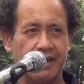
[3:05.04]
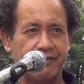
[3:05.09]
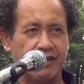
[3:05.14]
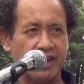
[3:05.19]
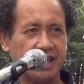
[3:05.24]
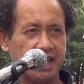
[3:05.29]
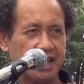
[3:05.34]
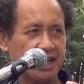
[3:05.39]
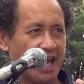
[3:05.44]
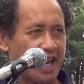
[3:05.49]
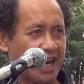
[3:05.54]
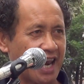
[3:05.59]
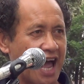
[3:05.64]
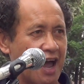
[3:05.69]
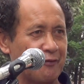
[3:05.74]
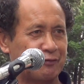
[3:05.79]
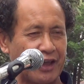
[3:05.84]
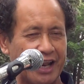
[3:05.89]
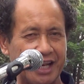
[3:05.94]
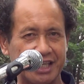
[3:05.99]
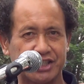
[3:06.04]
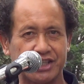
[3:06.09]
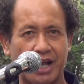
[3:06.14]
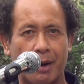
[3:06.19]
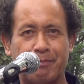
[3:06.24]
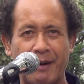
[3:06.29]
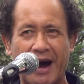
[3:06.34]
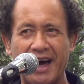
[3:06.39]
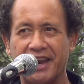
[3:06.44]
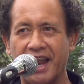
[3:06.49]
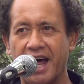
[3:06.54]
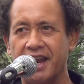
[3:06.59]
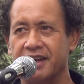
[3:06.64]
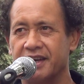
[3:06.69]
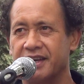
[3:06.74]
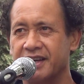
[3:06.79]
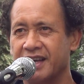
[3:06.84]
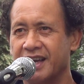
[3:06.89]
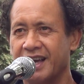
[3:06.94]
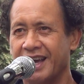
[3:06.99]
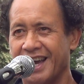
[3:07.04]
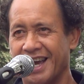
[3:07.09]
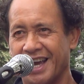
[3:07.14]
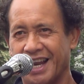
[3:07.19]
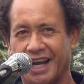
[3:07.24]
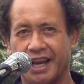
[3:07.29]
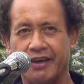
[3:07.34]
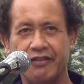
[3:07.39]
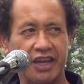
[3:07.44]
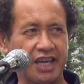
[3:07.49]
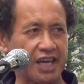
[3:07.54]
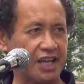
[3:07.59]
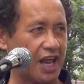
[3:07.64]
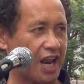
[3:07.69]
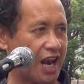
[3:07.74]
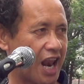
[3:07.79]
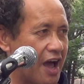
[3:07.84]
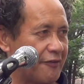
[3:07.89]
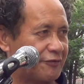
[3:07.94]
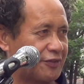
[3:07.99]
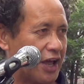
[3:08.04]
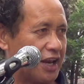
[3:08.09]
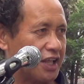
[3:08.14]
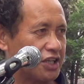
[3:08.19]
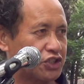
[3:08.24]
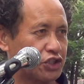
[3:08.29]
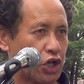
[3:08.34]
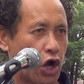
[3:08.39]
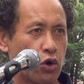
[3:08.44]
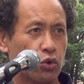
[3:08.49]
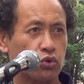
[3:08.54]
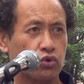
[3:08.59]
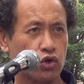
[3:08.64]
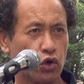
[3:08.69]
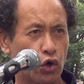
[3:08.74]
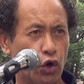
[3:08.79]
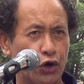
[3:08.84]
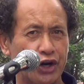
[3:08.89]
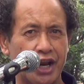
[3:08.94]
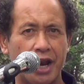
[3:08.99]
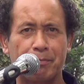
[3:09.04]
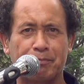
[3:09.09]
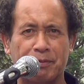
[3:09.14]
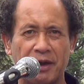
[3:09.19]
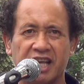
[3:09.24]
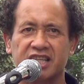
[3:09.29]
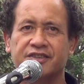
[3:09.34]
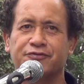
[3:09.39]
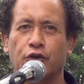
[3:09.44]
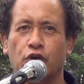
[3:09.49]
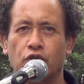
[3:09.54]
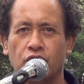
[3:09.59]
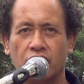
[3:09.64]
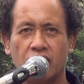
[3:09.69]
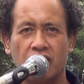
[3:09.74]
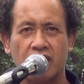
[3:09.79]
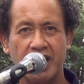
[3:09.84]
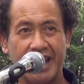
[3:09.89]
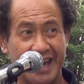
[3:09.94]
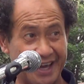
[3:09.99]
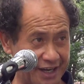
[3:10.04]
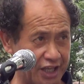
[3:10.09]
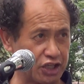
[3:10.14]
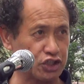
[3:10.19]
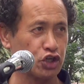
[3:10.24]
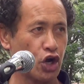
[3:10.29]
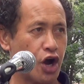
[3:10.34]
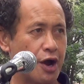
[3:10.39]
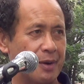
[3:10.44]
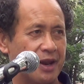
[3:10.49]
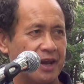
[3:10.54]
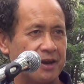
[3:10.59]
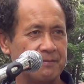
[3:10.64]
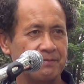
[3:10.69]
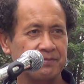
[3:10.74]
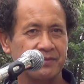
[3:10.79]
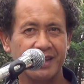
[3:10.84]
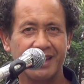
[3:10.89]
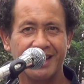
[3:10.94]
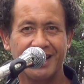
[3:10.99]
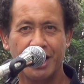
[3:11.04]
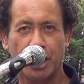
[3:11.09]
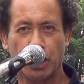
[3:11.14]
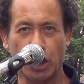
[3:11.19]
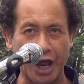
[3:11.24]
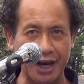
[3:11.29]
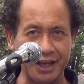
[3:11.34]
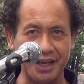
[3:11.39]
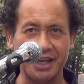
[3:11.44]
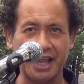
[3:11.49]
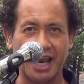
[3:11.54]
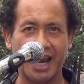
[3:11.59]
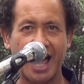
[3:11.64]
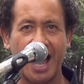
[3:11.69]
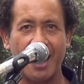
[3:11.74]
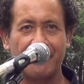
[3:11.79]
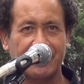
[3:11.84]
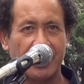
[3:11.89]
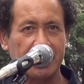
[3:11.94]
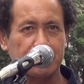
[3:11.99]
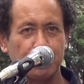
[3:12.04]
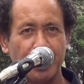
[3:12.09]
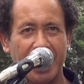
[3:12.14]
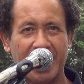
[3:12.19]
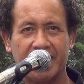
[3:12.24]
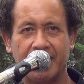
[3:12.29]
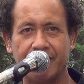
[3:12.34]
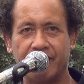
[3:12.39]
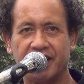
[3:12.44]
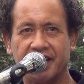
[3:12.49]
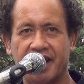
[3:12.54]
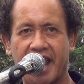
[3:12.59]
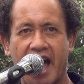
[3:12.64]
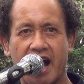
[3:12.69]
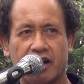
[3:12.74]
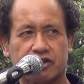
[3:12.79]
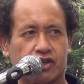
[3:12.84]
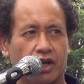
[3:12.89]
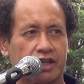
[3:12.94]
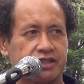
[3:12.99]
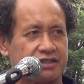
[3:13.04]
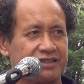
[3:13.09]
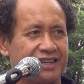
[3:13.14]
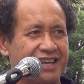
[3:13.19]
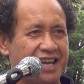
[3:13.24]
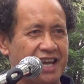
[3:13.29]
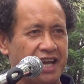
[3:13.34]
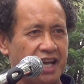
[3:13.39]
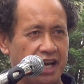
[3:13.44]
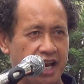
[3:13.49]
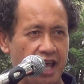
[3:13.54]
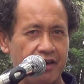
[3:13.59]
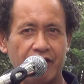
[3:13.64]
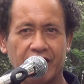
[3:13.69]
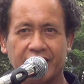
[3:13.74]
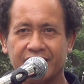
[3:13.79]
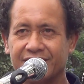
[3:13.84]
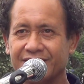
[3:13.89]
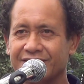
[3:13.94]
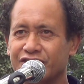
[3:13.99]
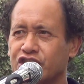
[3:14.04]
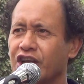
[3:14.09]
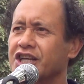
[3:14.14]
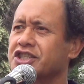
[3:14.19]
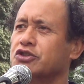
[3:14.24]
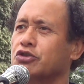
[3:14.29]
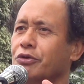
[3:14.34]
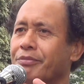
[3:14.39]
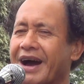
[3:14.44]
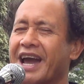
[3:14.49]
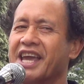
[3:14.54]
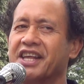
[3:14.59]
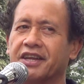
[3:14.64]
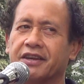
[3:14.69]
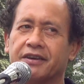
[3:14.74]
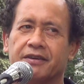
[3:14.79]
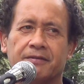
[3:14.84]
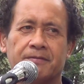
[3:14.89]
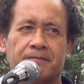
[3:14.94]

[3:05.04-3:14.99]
living in a life that is abundant, living in a life that is so good and peaceful and enjoyment. Not in the life that we are living now, just living just to make it.